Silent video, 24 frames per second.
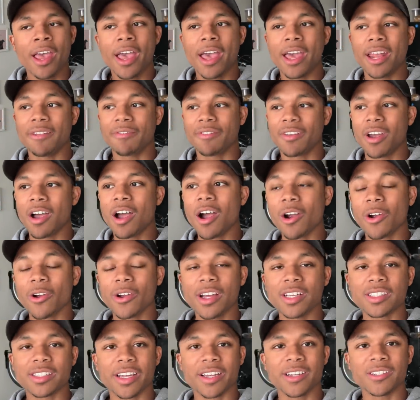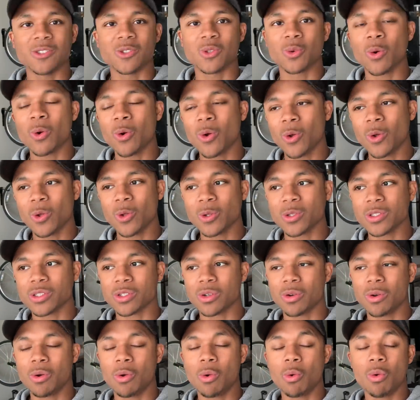And if the hunger isn't controlled
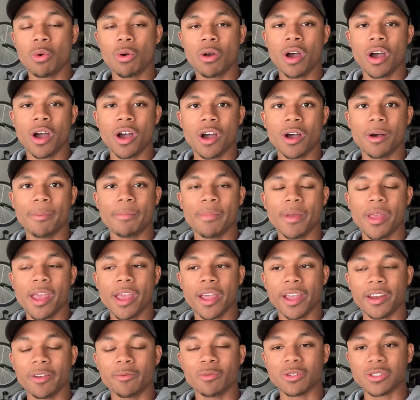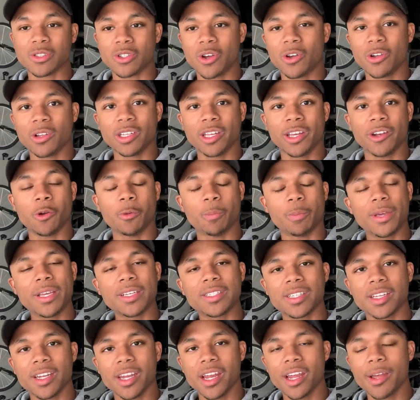um, it can result in
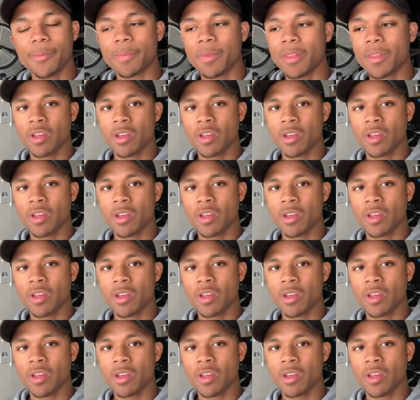obesity.